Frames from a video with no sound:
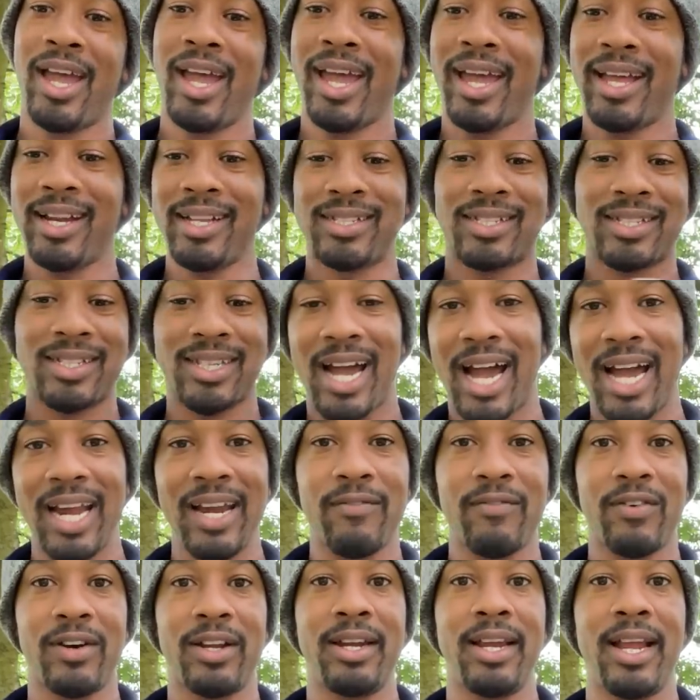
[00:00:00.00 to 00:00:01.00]
and it's kind
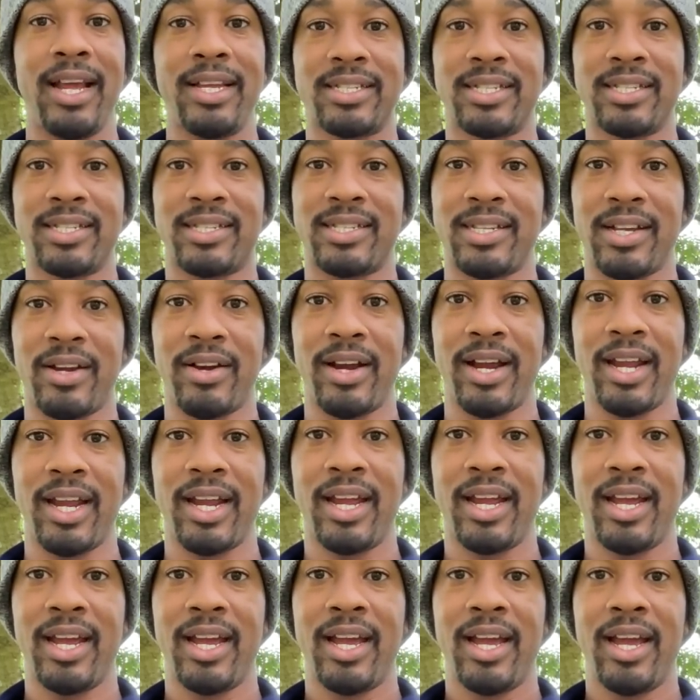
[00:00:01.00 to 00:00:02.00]
of unnecessary.
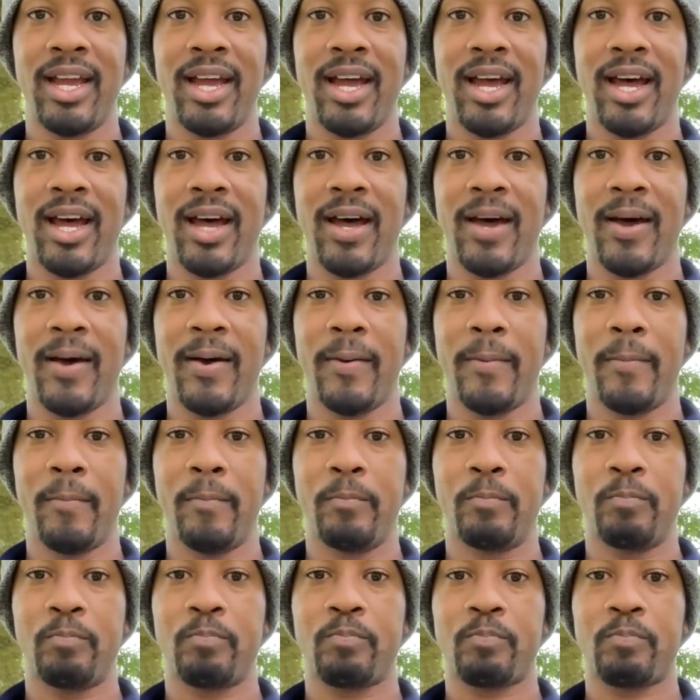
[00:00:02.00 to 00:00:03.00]
Um,